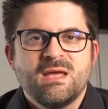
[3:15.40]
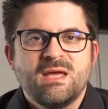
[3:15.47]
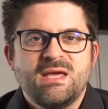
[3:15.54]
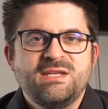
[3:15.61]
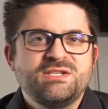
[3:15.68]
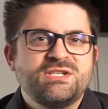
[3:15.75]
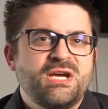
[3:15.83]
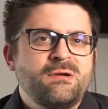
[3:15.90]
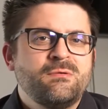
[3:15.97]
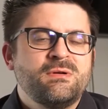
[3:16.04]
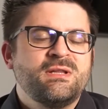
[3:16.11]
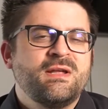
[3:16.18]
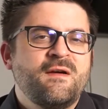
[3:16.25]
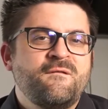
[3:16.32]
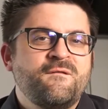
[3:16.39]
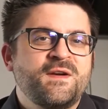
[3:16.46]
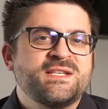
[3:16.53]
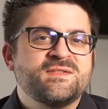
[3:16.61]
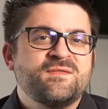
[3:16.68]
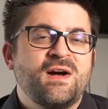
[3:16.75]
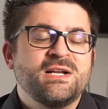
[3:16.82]
In general, a
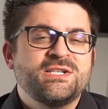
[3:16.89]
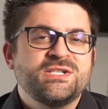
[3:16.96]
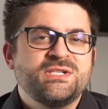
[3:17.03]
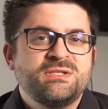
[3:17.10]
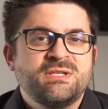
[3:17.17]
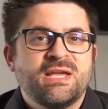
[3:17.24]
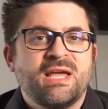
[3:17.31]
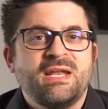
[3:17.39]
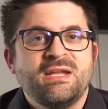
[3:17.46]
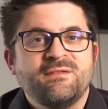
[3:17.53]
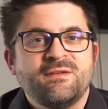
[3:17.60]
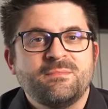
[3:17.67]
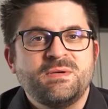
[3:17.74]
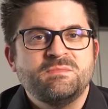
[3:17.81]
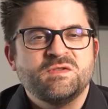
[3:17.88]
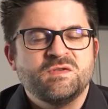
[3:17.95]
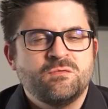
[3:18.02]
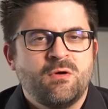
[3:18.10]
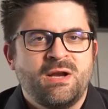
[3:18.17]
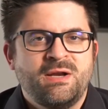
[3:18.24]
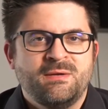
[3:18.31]
fixed function can never be
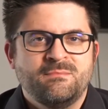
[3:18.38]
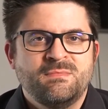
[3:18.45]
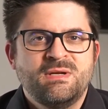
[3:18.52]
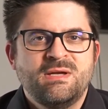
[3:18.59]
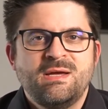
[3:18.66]
pseudorandom,